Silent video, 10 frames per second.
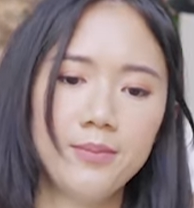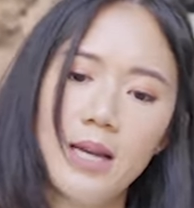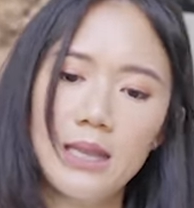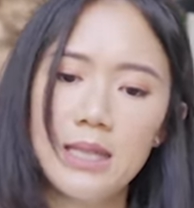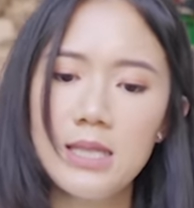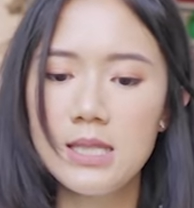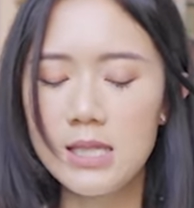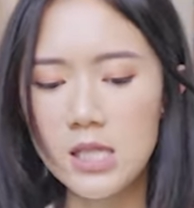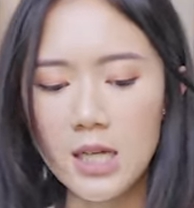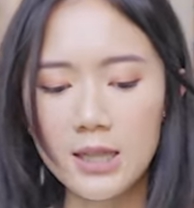At least
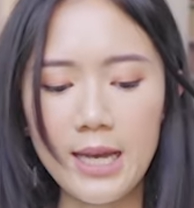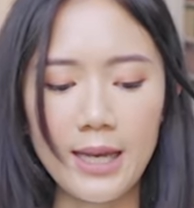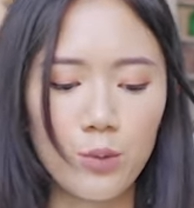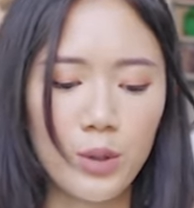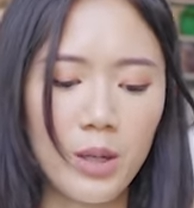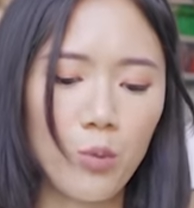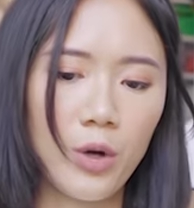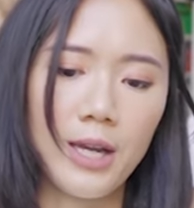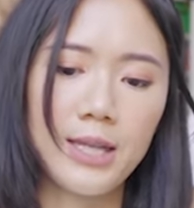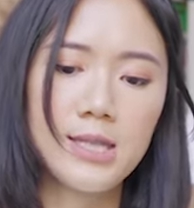it's not tight when I'm
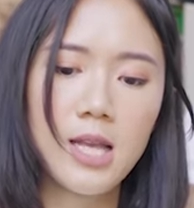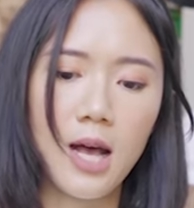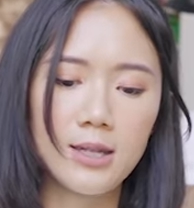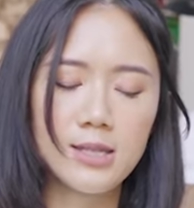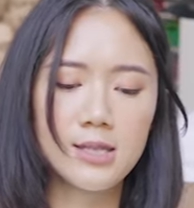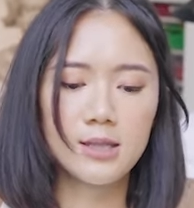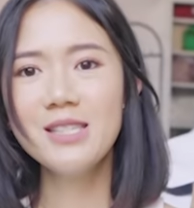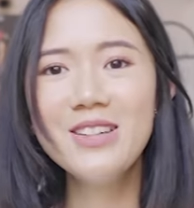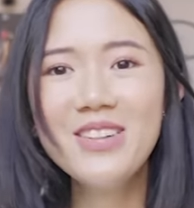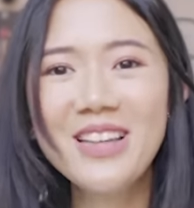wearing socks.
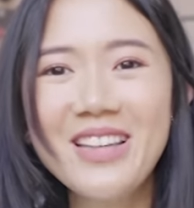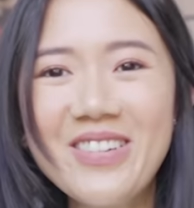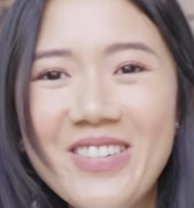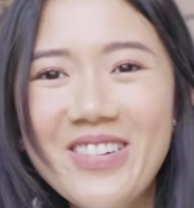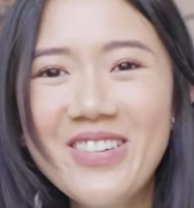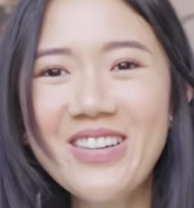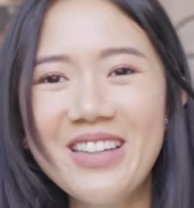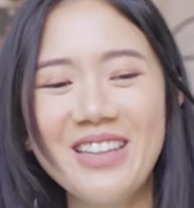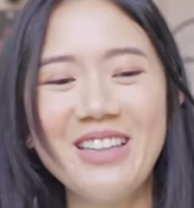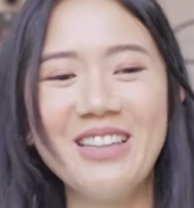So cute!